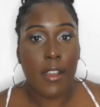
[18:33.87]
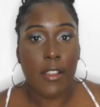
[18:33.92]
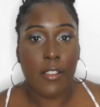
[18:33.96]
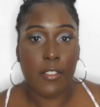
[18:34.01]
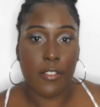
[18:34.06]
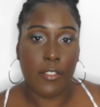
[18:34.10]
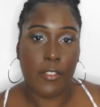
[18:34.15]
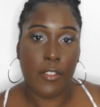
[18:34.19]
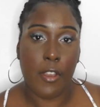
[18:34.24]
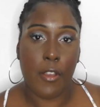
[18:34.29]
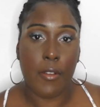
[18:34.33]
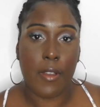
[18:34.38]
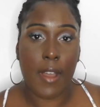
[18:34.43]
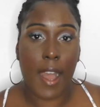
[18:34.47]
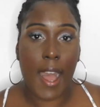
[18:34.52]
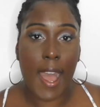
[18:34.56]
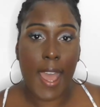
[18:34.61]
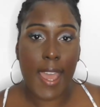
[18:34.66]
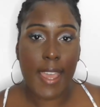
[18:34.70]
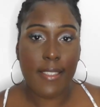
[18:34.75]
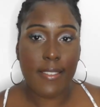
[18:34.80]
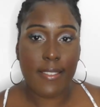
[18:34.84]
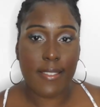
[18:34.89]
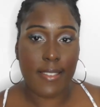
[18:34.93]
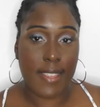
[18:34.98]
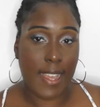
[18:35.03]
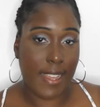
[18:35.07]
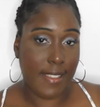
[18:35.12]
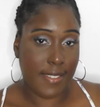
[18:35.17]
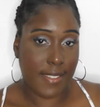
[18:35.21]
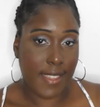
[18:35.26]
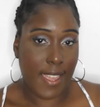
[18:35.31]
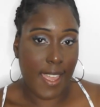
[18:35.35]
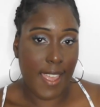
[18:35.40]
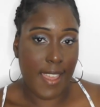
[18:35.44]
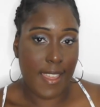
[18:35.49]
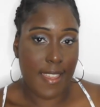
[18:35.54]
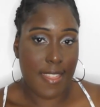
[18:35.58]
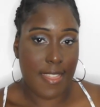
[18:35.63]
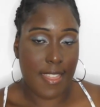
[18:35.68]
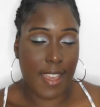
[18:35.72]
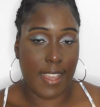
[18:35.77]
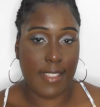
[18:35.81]
So guys, that's
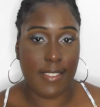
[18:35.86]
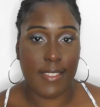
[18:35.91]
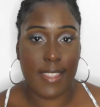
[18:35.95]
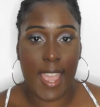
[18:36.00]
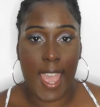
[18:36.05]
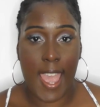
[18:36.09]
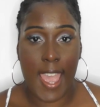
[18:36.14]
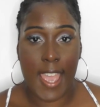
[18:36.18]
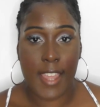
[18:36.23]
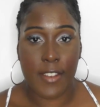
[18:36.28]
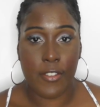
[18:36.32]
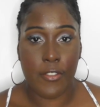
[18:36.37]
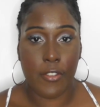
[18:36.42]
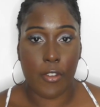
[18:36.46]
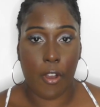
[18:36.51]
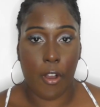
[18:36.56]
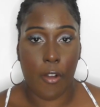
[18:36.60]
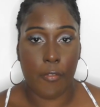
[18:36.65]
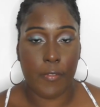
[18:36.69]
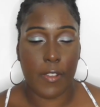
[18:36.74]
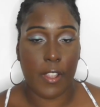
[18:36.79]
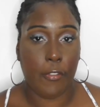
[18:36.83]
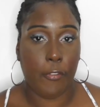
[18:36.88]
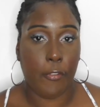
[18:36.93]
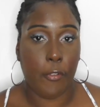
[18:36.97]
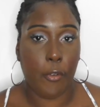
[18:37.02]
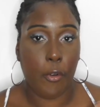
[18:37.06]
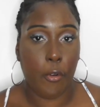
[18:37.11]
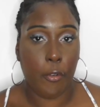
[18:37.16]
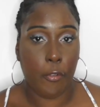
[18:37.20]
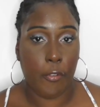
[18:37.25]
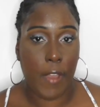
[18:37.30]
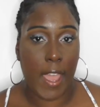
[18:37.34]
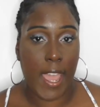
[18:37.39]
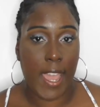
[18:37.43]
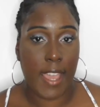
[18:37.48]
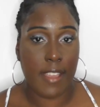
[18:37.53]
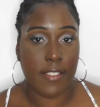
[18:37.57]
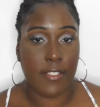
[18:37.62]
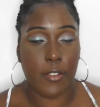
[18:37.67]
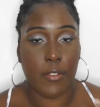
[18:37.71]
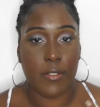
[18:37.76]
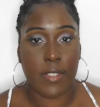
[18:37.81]
it. That's the end of this full
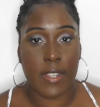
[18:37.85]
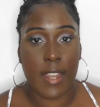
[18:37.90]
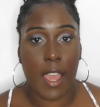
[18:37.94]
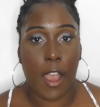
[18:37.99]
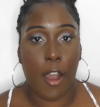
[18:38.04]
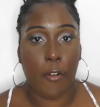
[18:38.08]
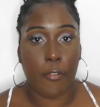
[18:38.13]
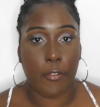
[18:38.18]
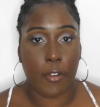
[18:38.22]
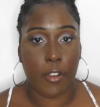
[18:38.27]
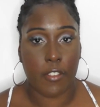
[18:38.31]
face using e.l.f.